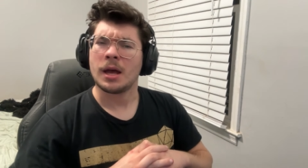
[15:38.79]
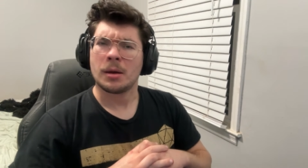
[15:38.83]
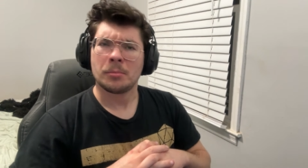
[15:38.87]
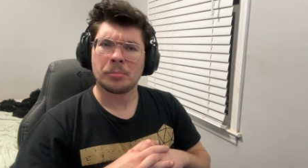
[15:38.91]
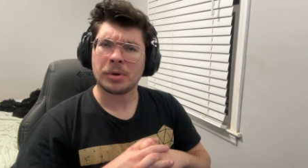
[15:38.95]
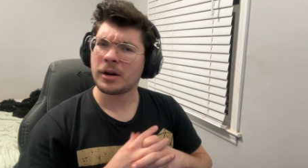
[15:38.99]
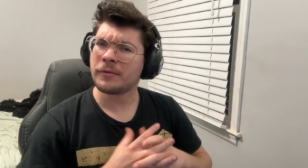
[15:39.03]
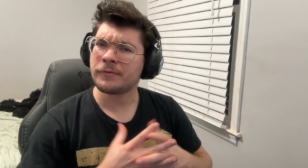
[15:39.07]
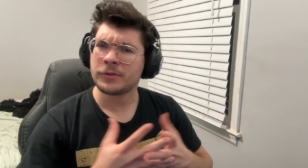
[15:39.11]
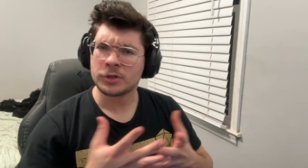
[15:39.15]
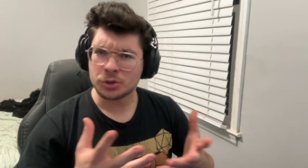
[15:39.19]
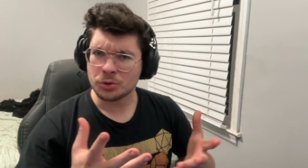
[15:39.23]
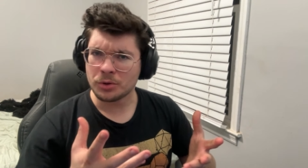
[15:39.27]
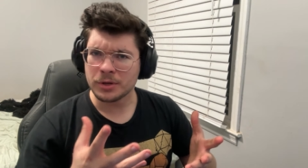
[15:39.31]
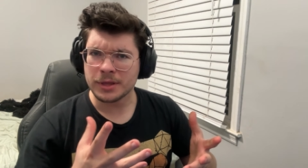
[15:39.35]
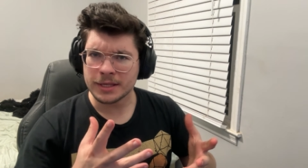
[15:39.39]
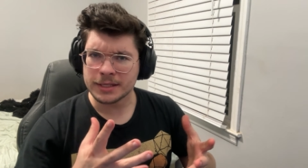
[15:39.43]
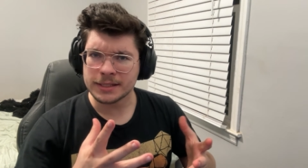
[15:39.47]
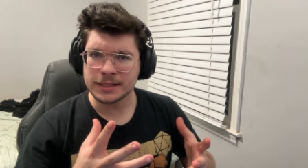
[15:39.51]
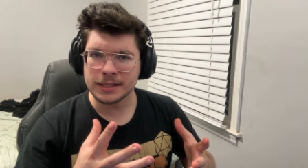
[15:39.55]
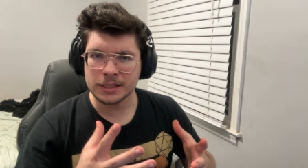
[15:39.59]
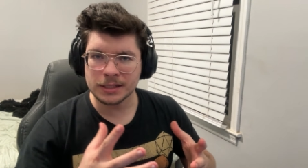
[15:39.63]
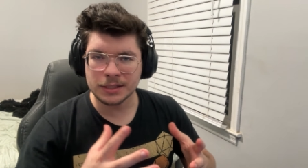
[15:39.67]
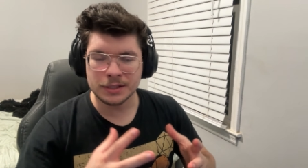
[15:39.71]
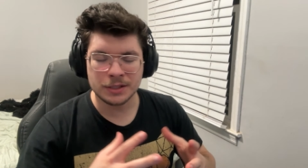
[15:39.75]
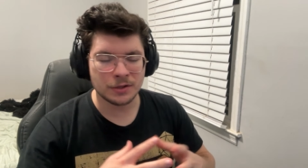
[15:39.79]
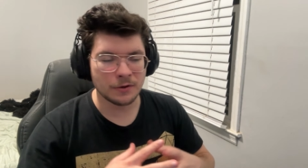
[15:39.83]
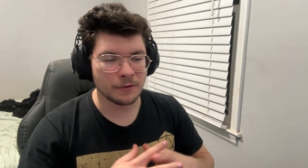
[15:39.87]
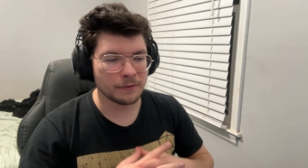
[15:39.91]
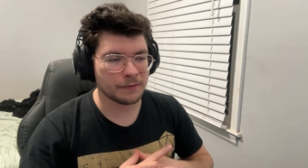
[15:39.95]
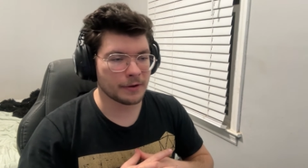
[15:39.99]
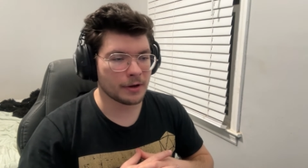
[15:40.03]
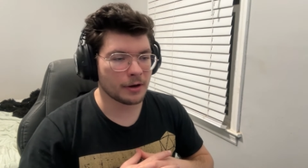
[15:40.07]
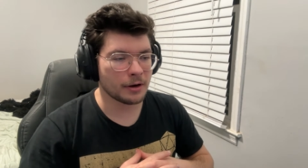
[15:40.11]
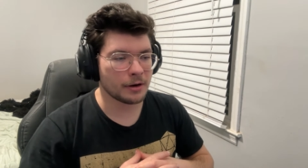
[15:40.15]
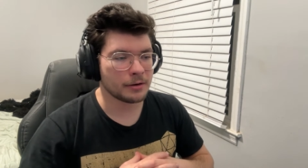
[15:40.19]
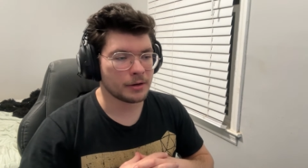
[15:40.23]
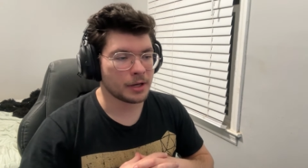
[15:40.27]
But I've enjoyed the season so
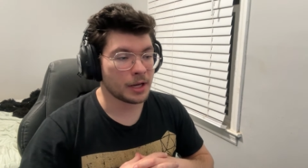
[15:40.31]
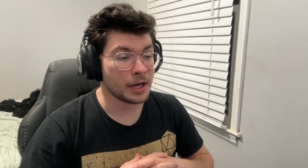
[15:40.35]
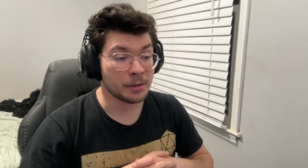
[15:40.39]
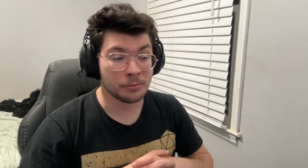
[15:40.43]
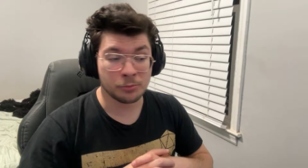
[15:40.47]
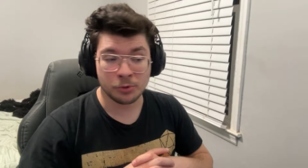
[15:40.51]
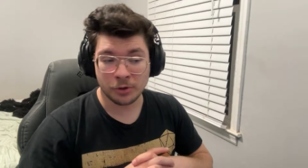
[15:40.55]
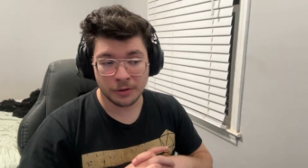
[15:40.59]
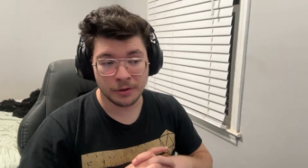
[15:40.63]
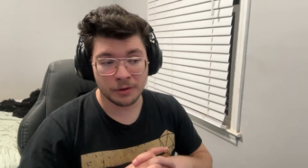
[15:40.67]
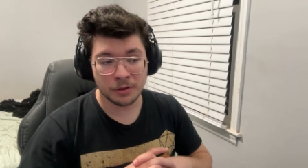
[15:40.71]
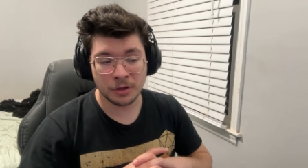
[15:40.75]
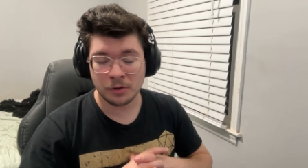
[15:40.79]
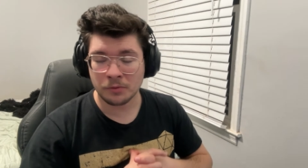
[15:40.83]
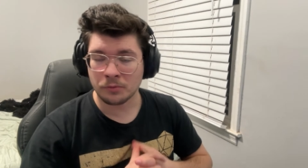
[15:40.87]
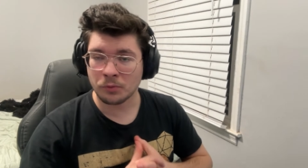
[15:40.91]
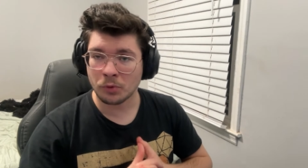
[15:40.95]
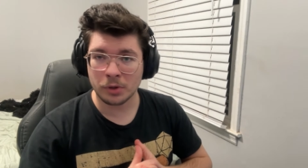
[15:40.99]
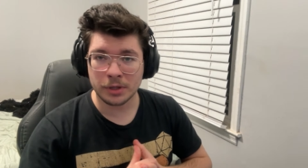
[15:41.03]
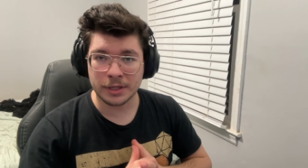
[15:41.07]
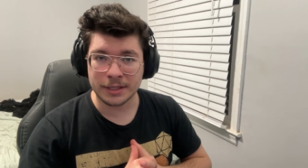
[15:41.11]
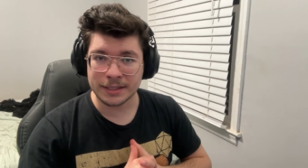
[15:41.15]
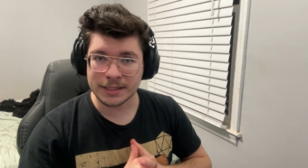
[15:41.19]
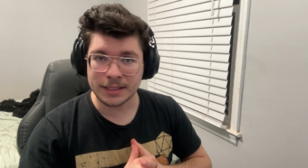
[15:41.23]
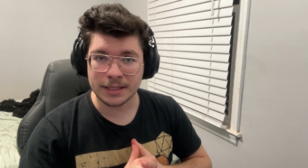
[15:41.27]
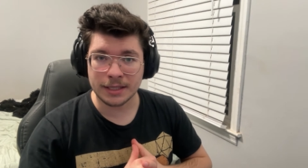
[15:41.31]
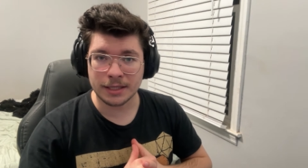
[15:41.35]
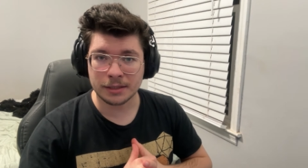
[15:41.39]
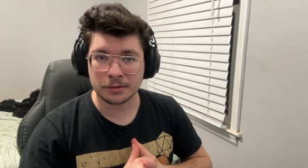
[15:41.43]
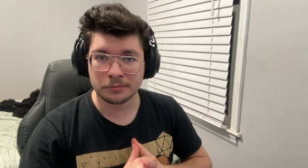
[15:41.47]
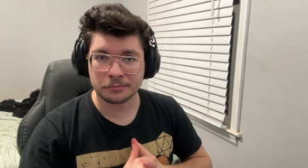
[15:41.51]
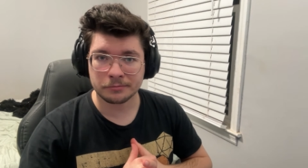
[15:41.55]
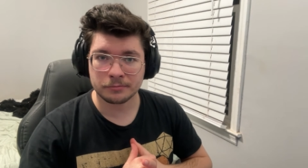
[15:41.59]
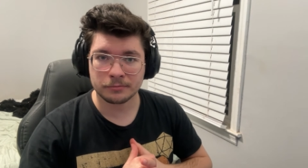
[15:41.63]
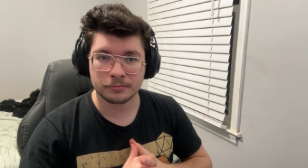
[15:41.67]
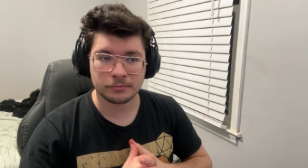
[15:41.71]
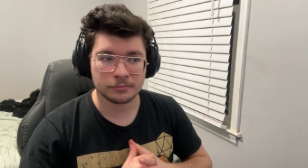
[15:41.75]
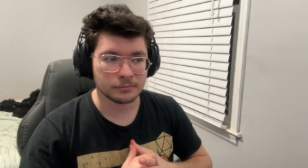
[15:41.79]
far, and I'm really looking forward to seeing